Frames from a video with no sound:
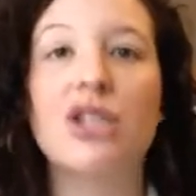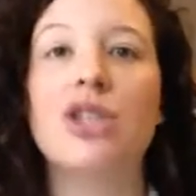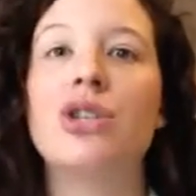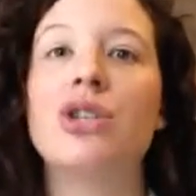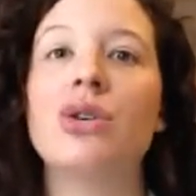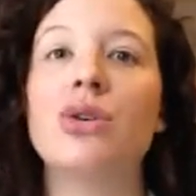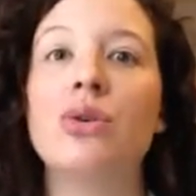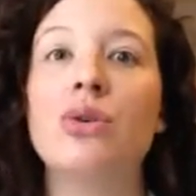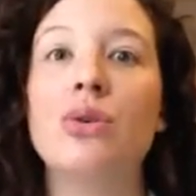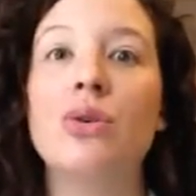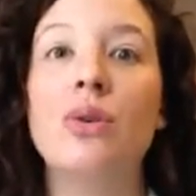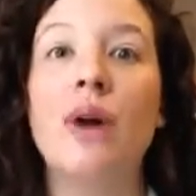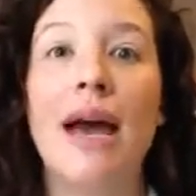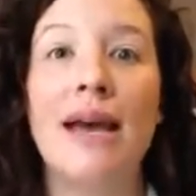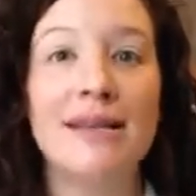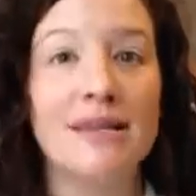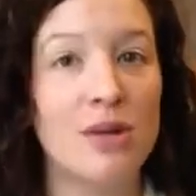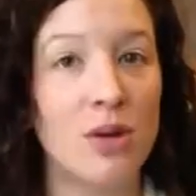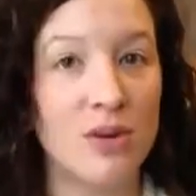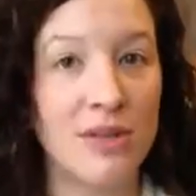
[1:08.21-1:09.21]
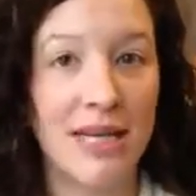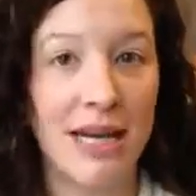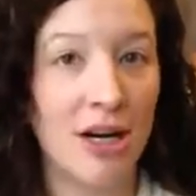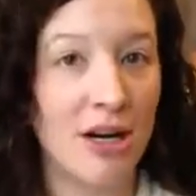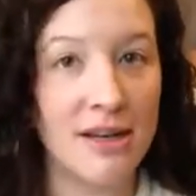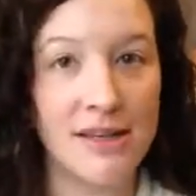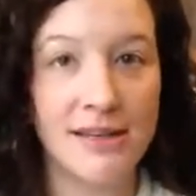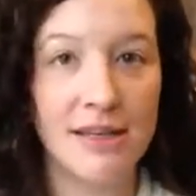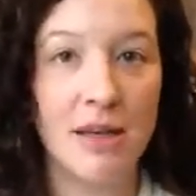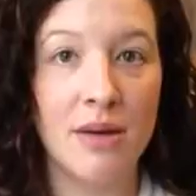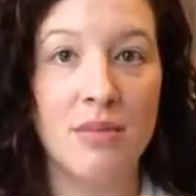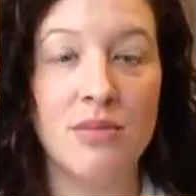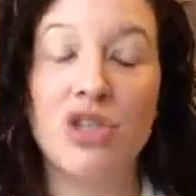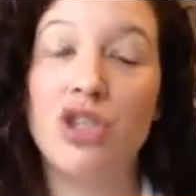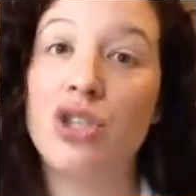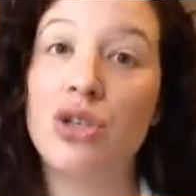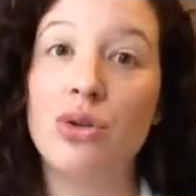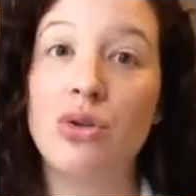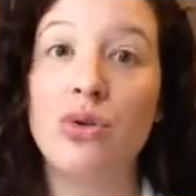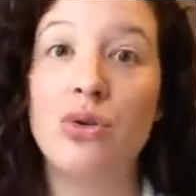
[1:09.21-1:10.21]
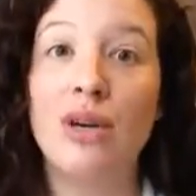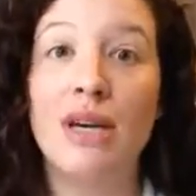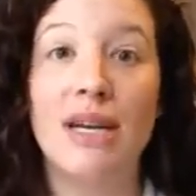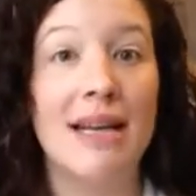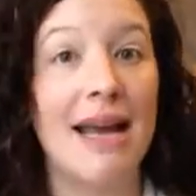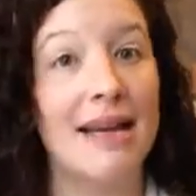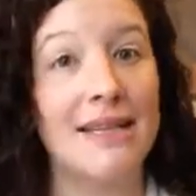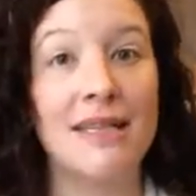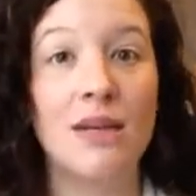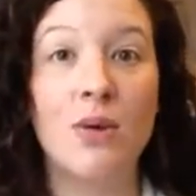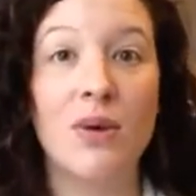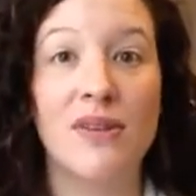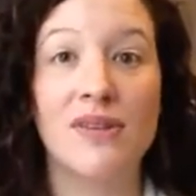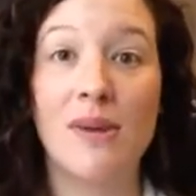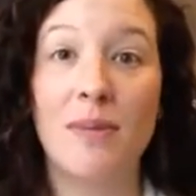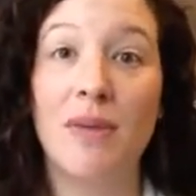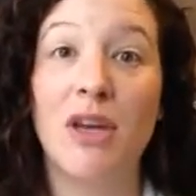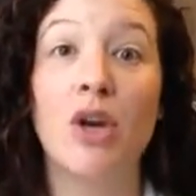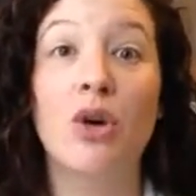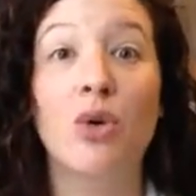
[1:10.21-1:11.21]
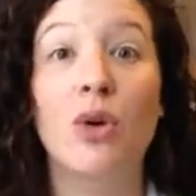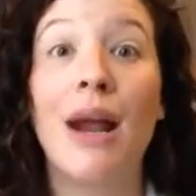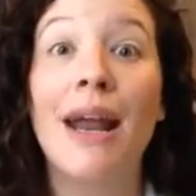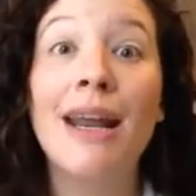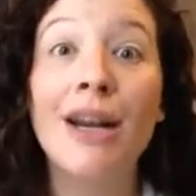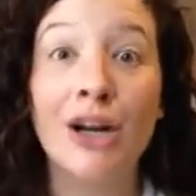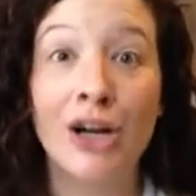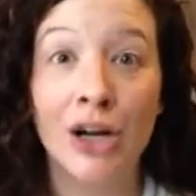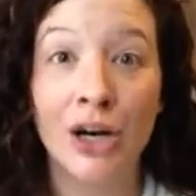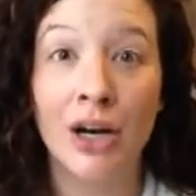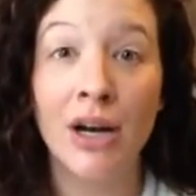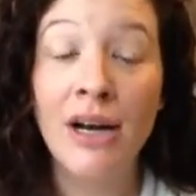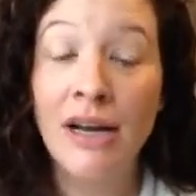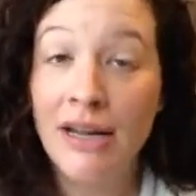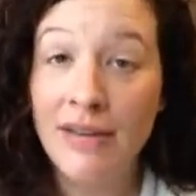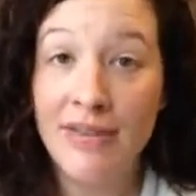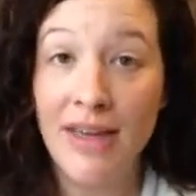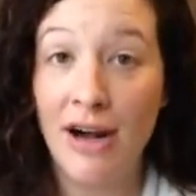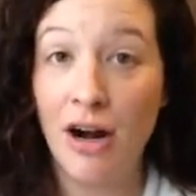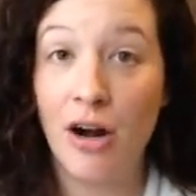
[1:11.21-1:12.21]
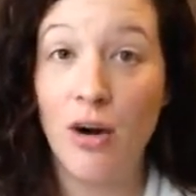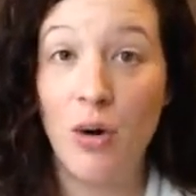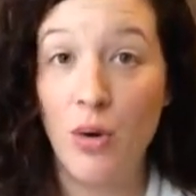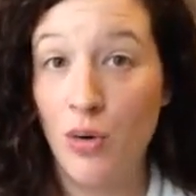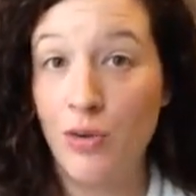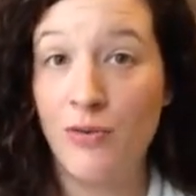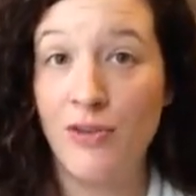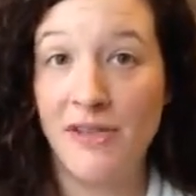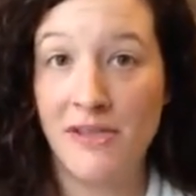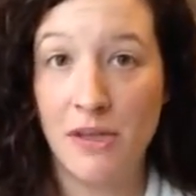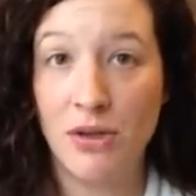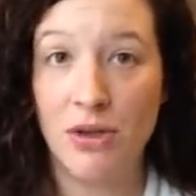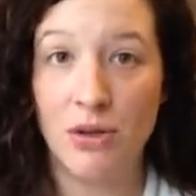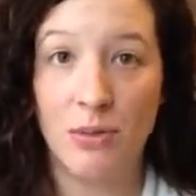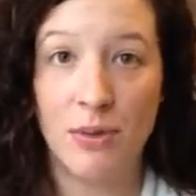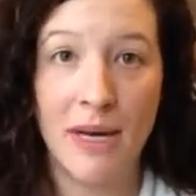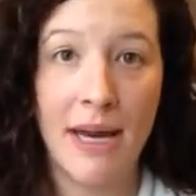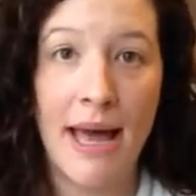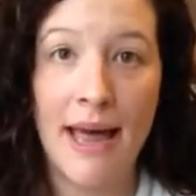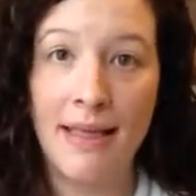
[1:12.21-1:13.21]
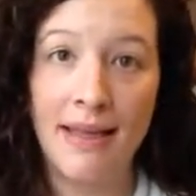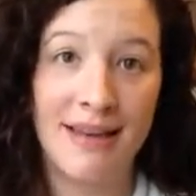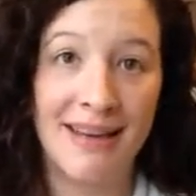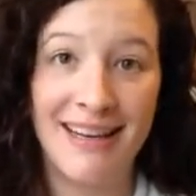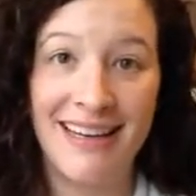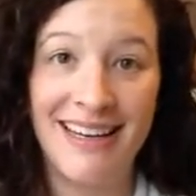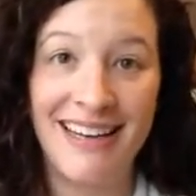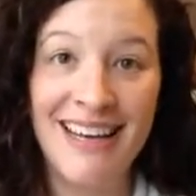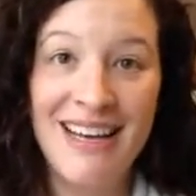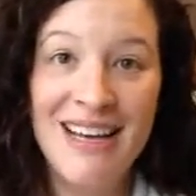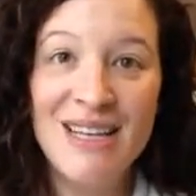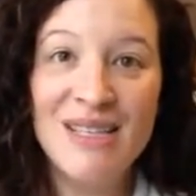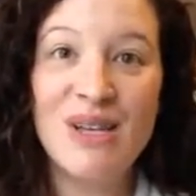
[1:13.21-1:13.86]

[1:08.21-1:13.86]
to esotericism, to connecting with something greater than our own physical reality.